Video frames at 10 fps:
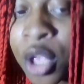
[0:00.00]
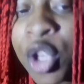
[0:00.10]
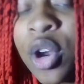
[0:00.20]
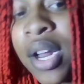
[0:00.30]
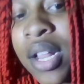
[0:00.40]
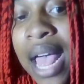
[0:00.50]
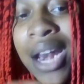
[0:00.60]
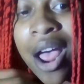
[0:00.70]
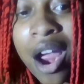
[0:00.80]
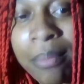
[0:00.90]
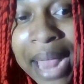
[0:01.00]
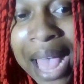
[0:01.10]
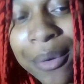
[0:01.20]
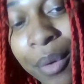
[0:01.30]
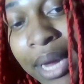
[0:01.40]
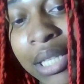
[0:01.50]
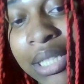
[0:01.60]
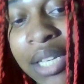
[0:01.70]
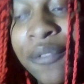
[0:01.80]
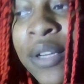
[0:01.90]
You're gonna clown our Black royalty for